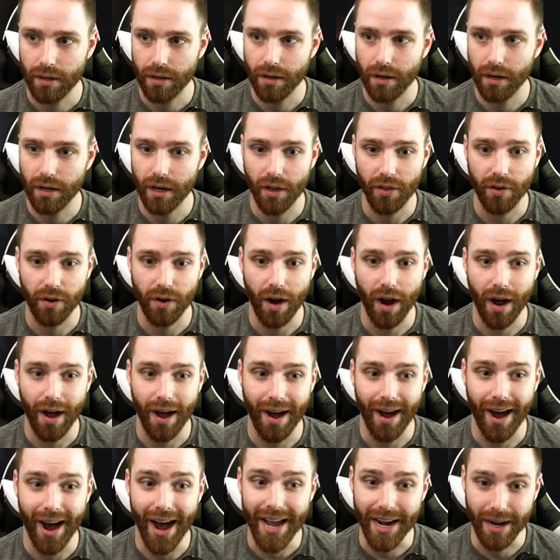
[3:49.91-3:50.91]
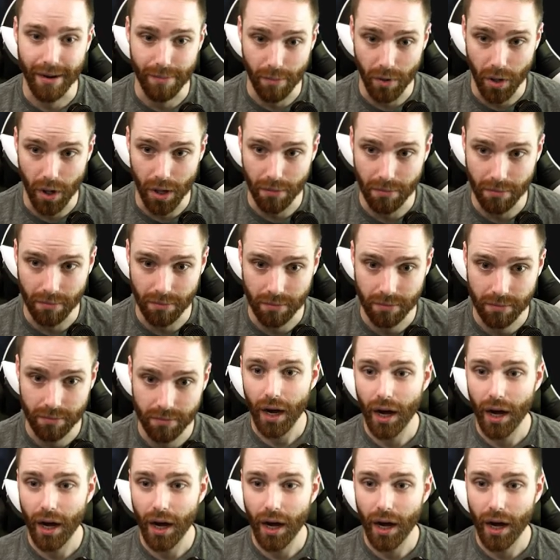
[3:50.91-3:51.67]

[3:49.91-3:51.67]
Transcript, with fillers: Another item room.